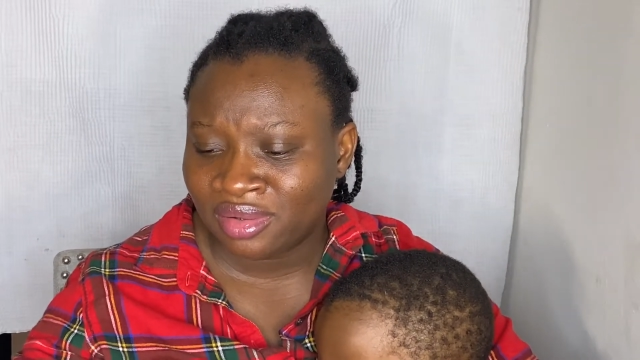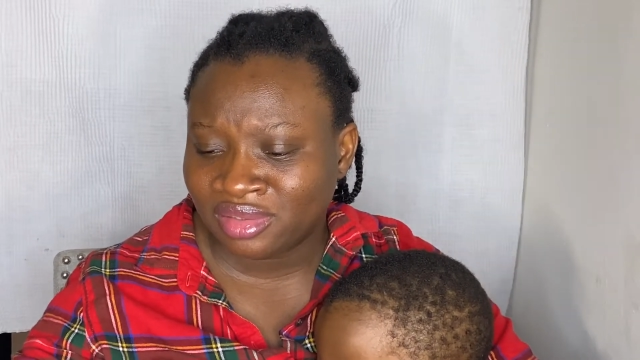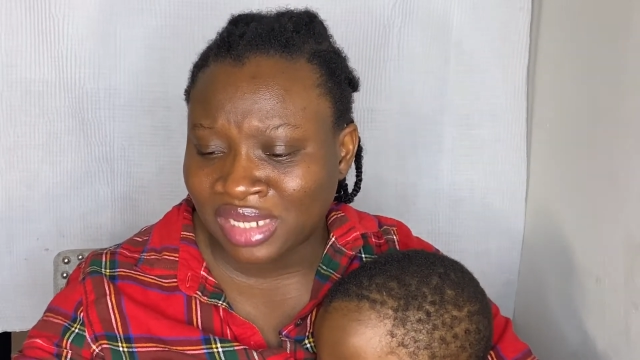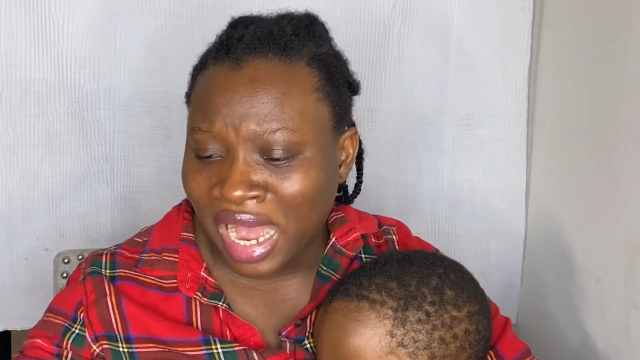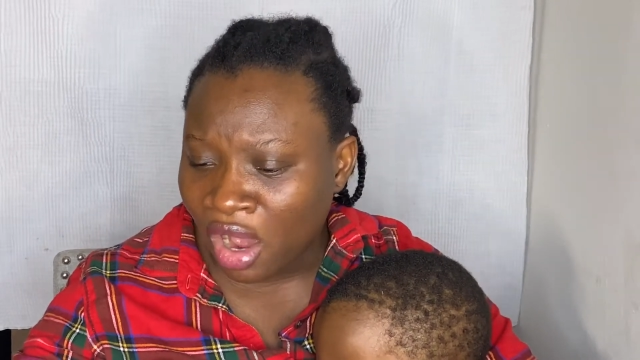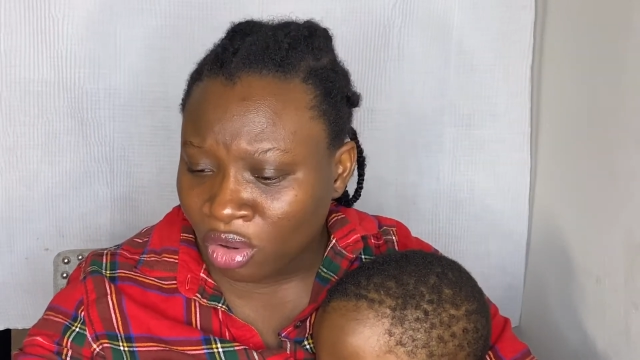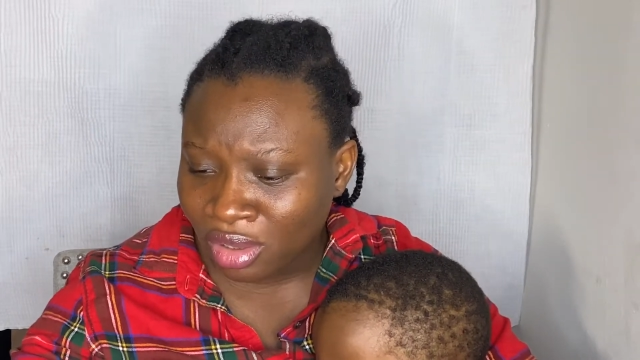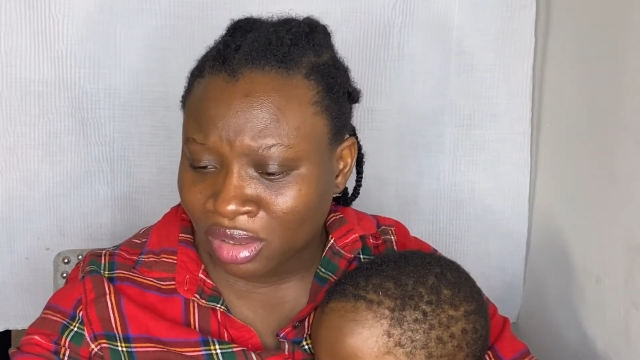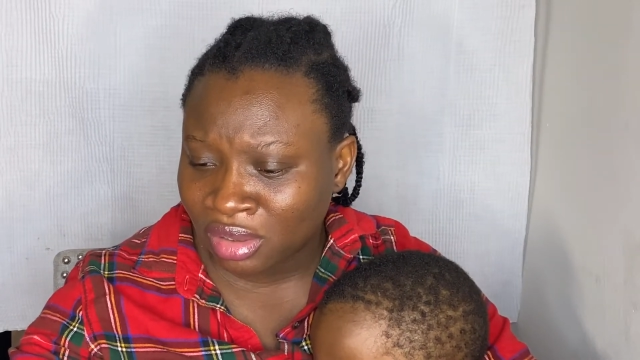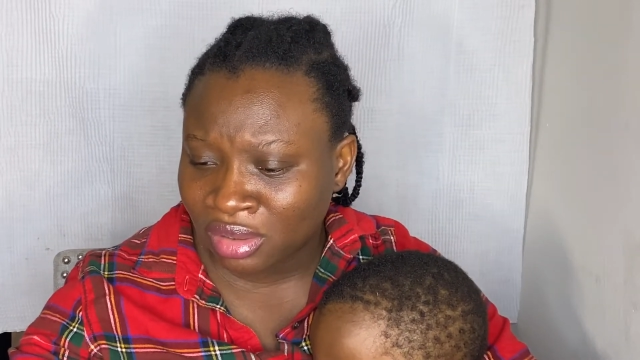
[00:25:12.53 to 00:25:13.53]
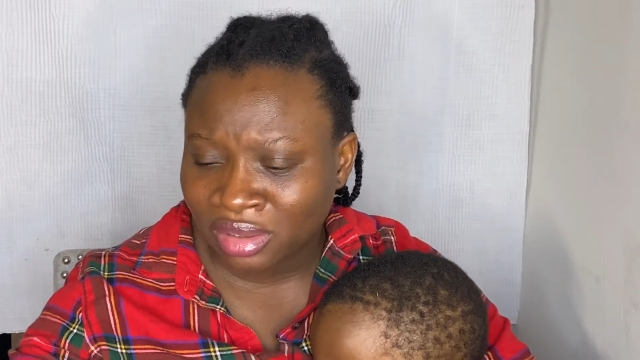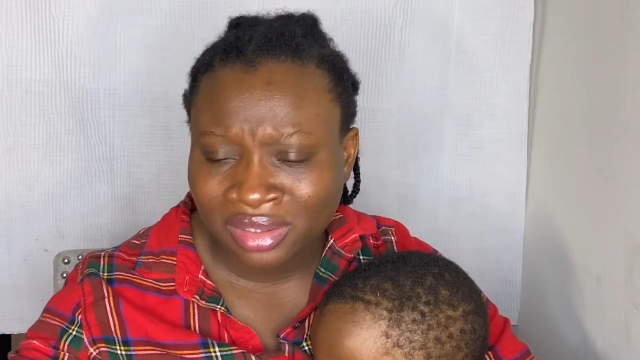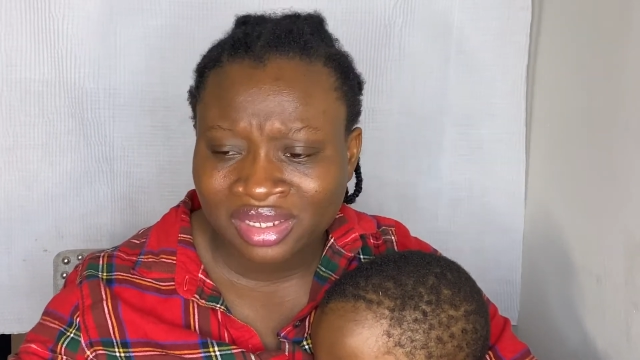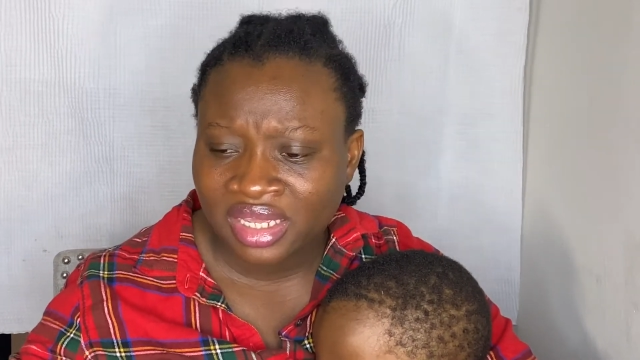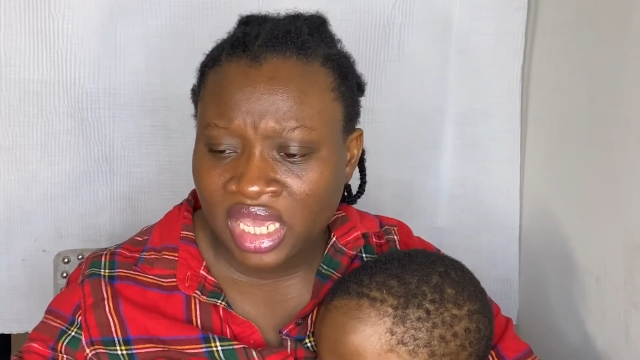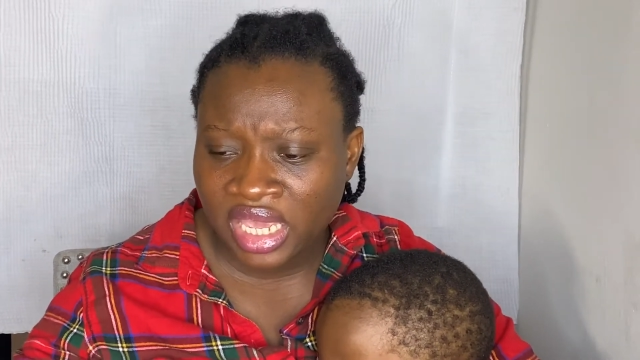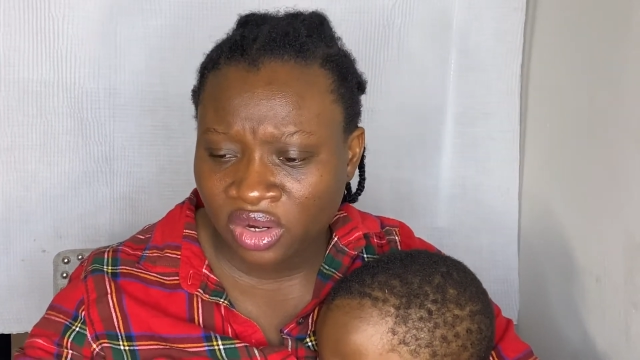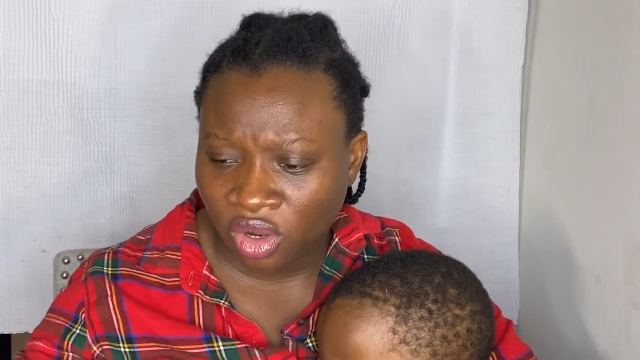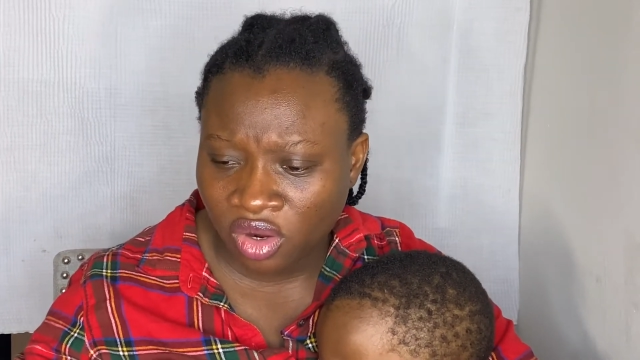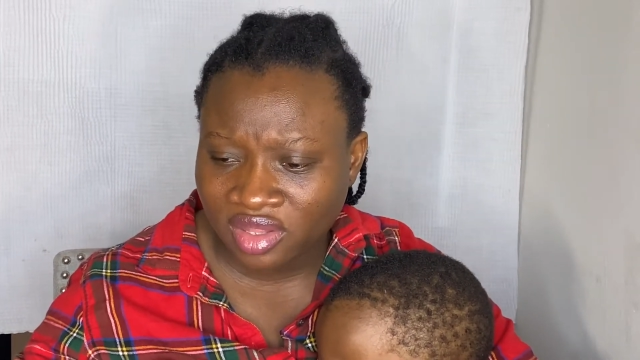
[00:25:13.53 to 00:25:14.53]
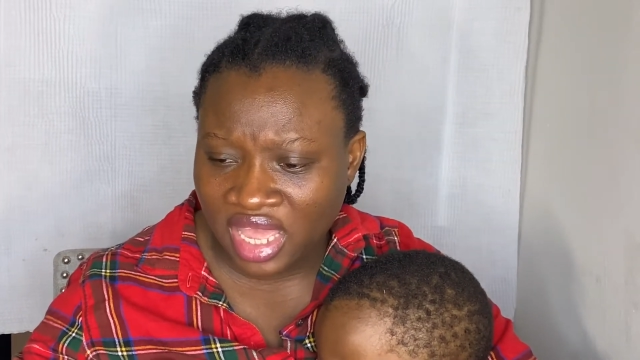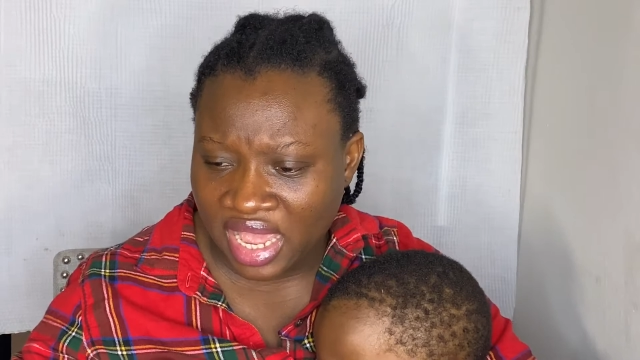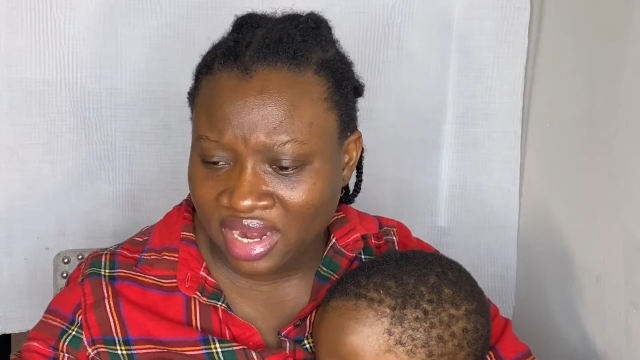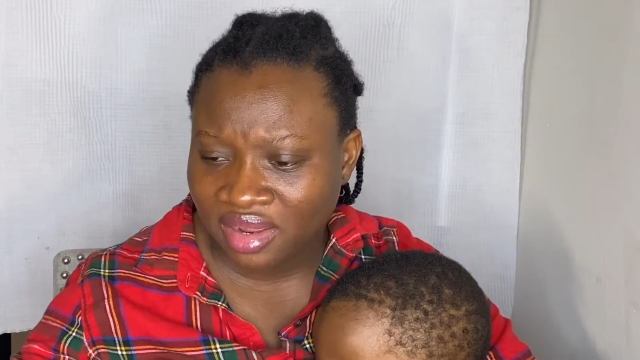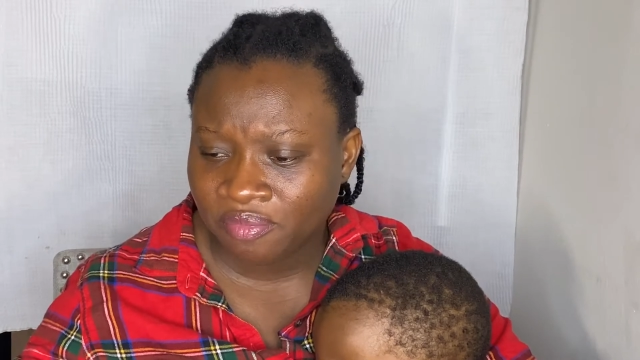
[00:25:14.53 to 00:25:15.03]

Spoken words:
talc, and all that.